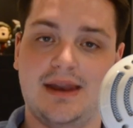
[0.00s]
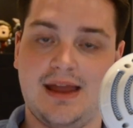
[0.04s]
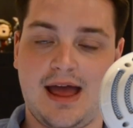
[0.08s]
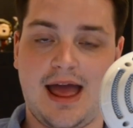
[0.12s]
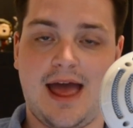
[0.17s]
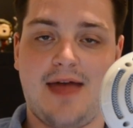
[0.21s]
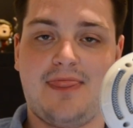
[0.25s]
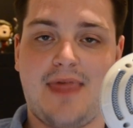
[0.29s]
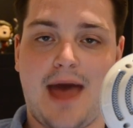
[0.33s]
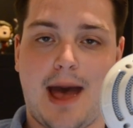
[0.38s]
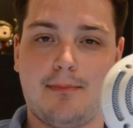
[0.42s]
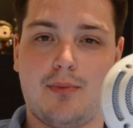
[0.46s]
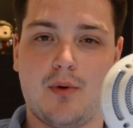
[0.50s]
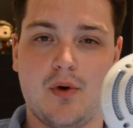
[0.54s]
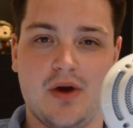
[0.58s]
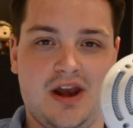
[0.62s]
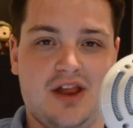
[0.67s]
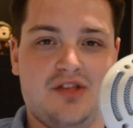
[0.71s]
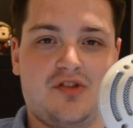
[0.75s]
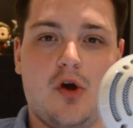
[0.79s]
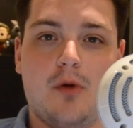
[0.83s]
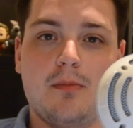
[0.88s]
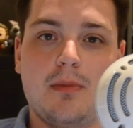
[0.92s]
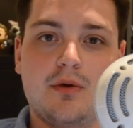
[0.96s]
but at that
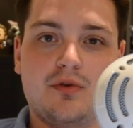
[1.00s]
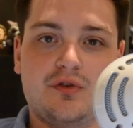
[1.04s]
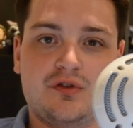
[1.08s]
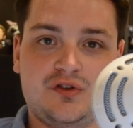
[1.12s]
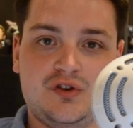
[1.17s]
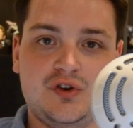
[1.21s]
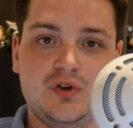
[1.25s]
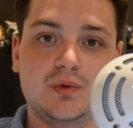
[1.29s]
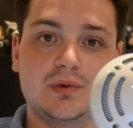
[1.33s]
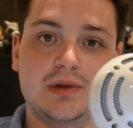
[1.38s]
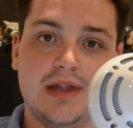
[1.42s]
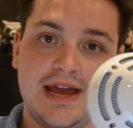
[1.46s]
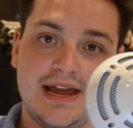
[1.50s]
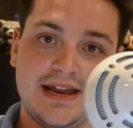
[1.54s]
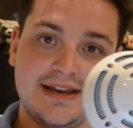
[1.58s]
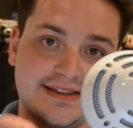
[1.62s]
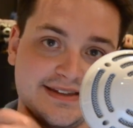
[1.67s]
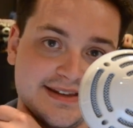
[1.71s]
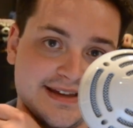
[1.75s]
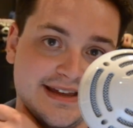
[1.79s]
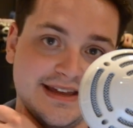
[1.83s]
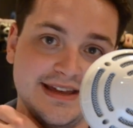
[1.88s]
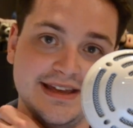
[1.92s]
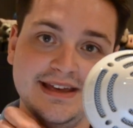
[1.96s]
point, it's almost too
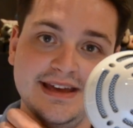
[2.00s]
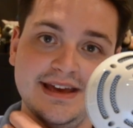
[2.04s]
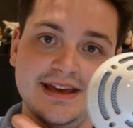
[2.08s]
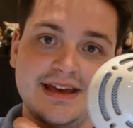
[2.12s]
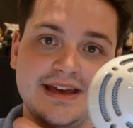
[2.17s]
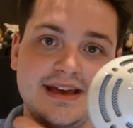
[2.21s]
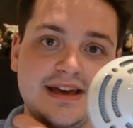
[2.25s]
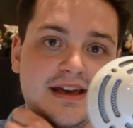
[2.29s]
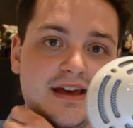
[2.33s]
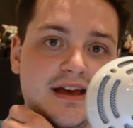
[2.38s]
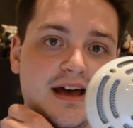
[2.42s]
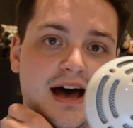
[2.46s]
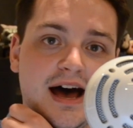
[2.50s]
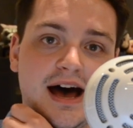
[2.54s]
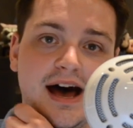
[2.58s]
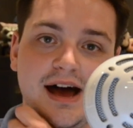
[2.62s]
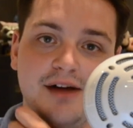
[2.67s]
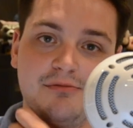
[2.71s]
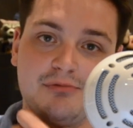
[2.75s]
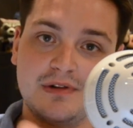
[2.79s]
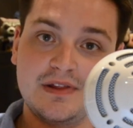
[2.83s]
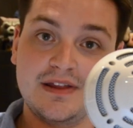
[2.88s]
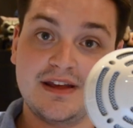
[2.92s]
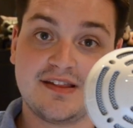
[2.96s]
late to
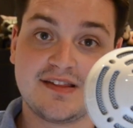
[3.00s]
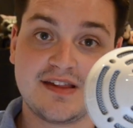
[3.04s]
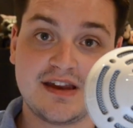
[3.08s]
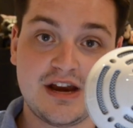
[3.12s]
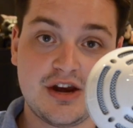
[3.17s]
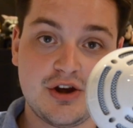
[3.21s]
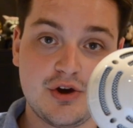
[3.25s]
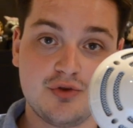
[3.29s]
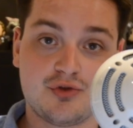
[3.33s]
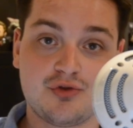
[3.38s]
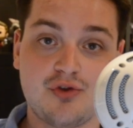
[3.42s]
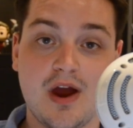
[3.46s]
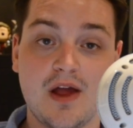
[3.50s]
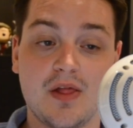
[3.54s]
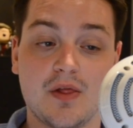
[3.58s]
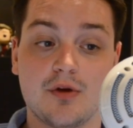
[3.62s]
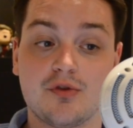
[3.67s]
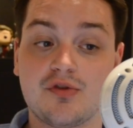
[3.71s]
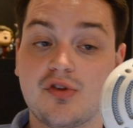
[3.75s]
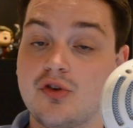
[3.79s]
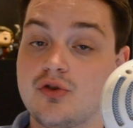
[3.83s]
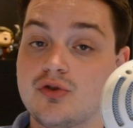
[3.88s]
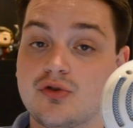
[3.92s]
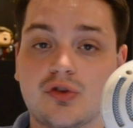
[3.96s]
uh, release any new
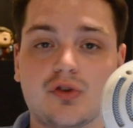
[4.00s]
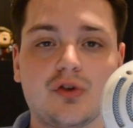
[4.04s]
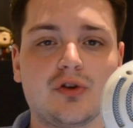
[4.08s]
trailers.